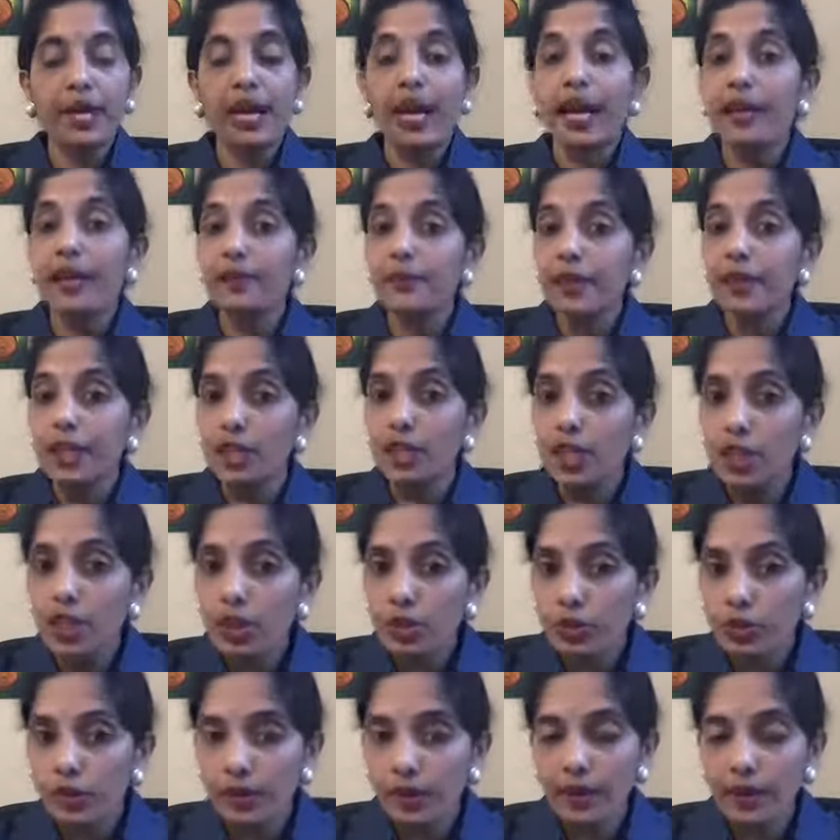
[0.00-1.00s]
And make
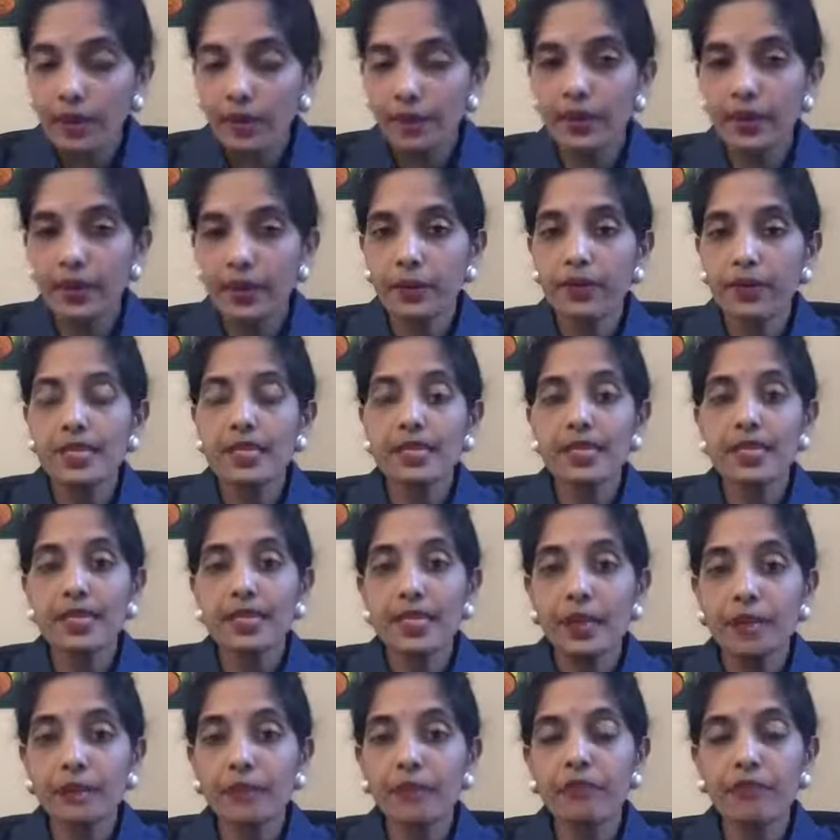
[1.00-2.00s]
sure there is
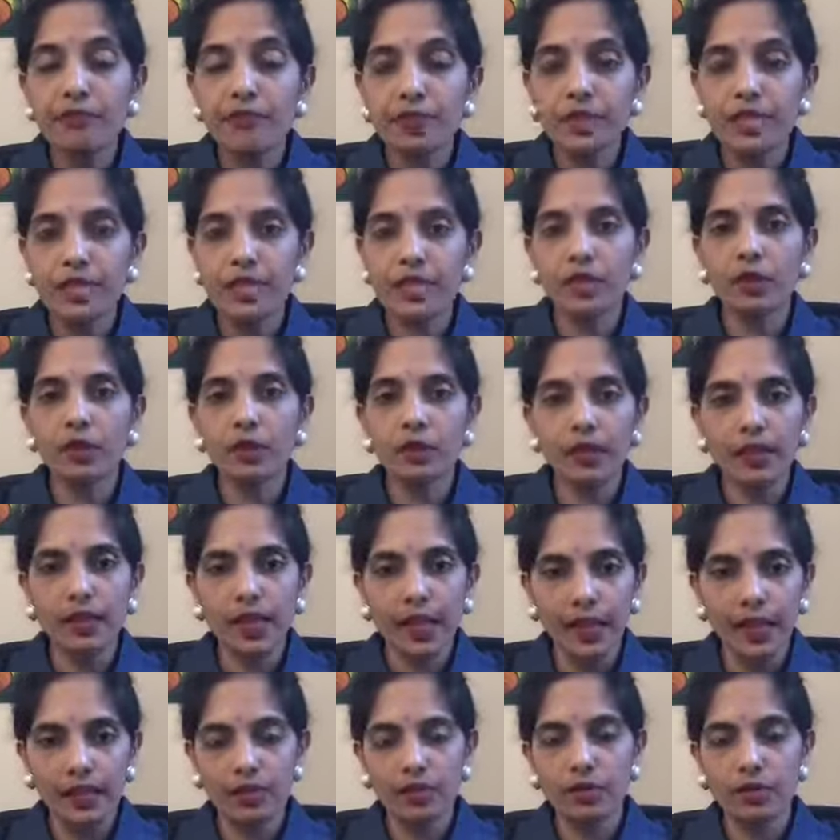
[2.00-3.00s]
some physical
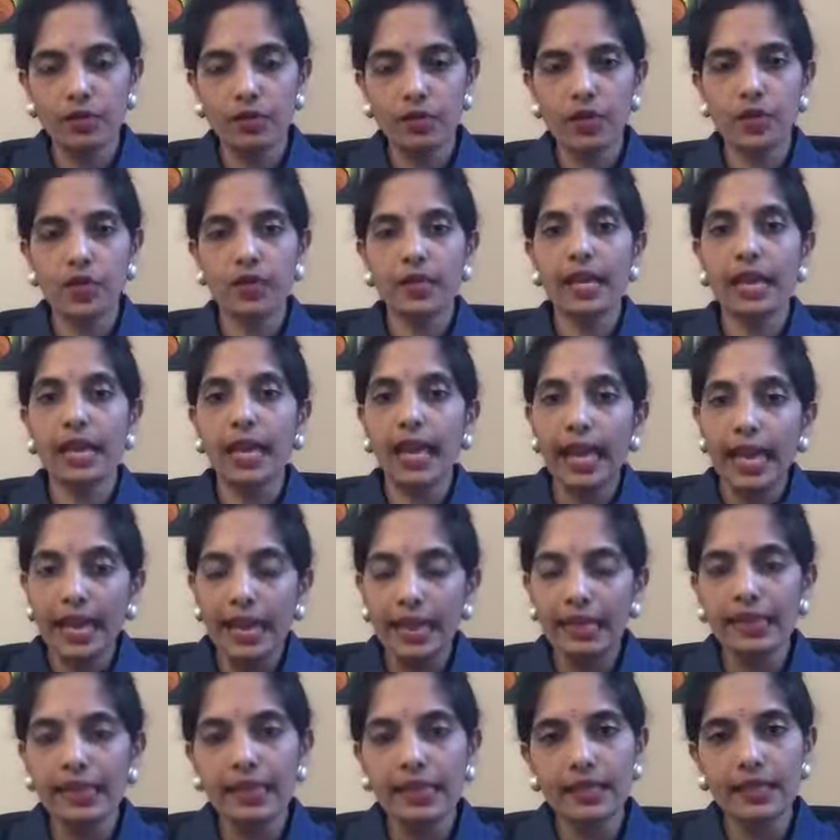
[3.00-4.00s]
exertion
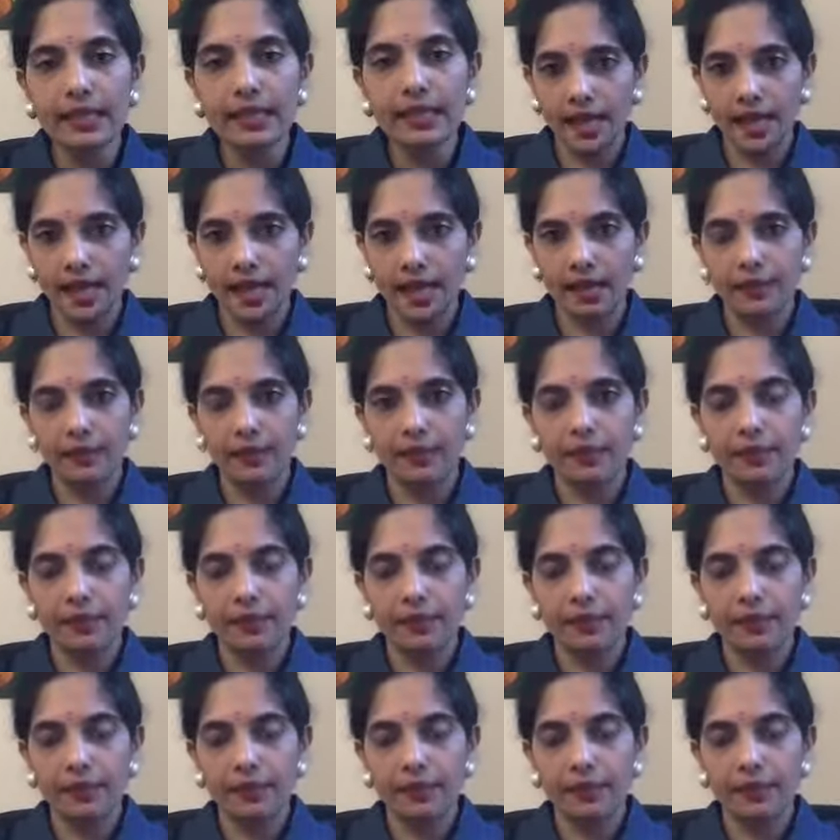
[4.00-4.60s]
in the day.